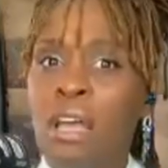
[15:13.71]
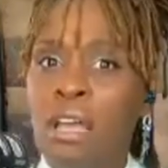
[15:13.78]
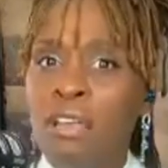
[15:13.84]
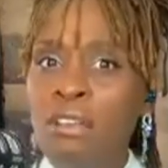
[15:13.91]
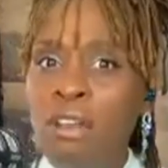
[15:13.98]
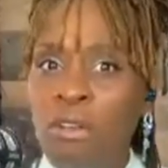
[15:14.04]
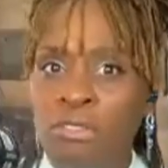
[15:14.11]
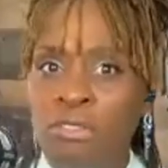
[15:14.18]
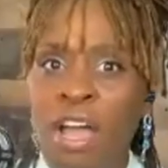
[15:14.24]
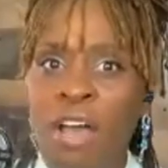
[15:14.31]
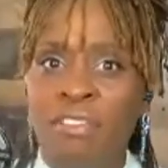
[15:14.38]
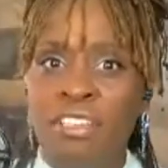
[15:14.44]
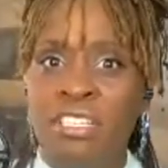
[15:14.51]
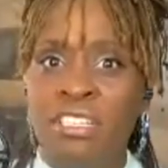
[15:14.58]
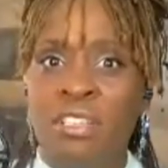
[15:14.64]
You have
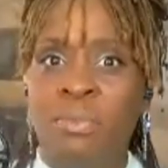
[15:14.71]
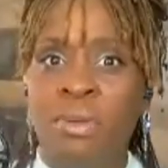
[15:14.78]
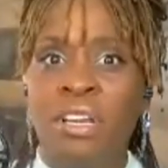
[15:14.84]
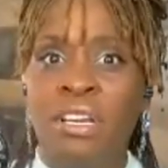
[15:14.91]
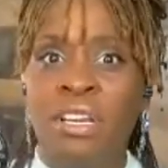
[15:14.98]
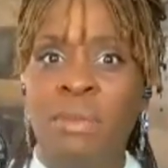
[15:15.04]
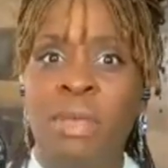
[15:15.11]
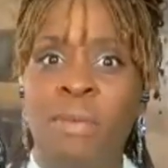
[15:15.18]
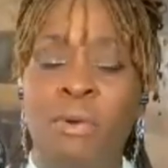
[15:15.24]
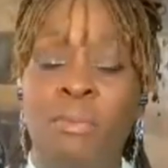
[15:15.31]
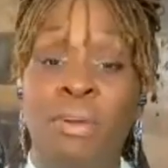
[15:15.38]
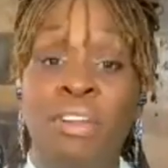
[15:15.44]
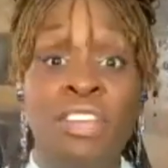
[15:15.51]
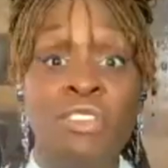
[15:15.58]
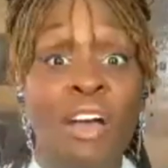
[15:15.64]
the disability people,
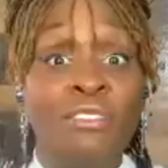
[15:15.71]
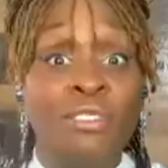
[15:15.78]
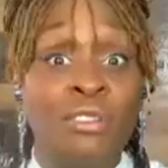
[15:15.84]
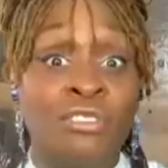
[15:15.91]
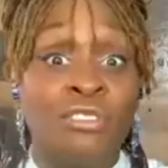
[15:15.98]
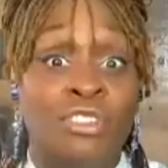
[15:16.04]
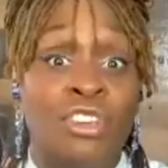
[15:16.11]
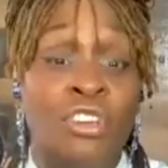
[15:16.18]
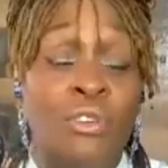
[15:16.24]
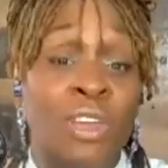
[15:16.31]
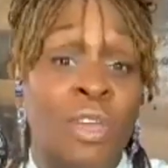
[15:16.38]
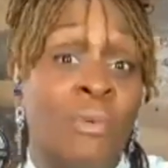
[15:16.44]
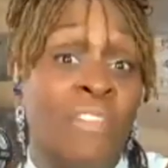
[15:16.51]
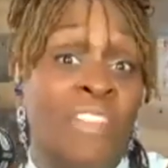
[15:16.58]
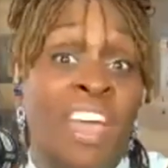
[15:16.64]
but then you have Social
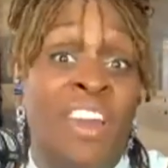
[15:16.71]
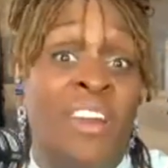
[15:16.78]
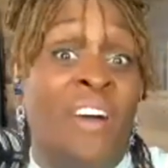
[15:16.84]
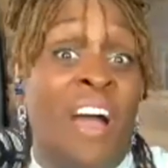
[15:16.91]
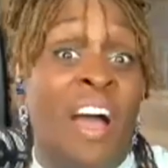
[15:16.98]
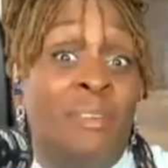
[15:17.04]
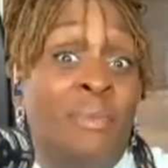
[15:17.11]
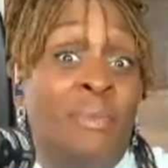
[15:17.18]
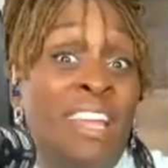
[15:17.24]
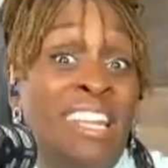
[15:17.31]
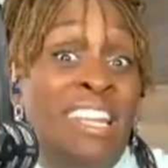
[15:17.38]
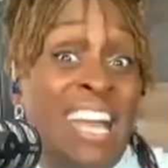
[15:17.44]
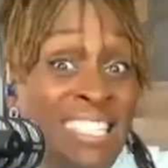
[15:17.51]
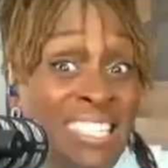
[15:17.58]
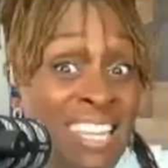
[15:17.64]
Security where they don't have to pay
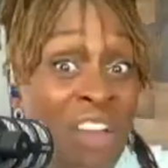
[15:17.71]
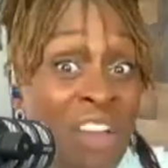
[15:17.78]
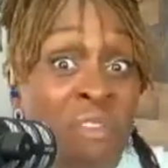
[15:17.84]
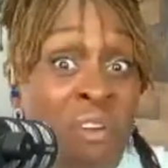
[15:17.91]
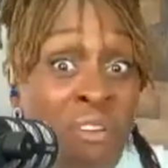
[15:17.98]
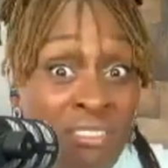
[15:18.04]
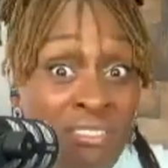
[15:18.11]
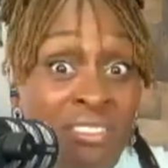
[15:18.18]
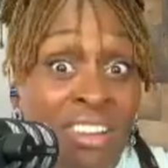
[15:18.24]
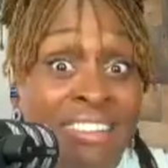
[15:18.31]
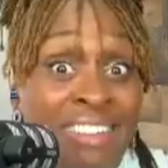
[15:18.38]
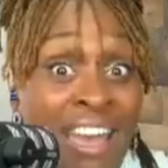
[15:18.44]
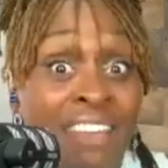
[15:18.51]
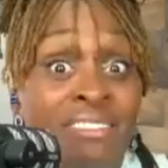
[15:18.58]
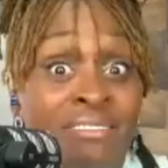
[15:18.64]
taxes ever
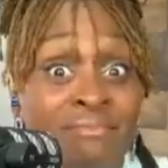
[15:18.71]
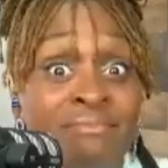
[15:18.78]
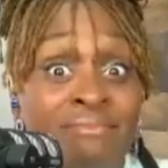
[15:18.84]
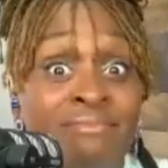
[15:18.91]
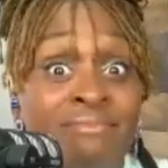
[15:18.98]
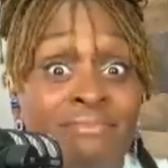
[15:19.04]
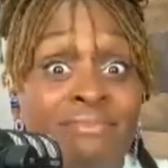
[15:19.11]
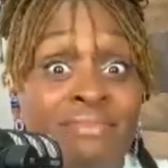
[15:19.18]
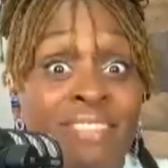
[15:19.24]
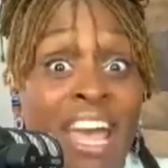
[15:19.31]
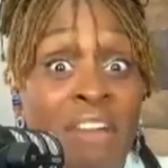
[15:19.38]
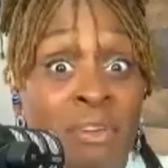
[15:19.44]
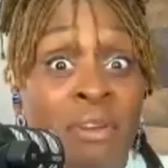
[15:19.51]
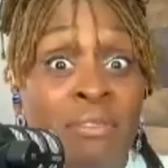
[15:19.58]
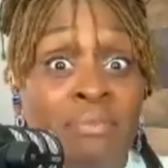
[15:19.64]
again,
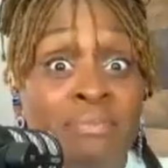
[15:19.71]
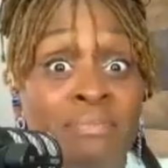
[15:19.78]
ever.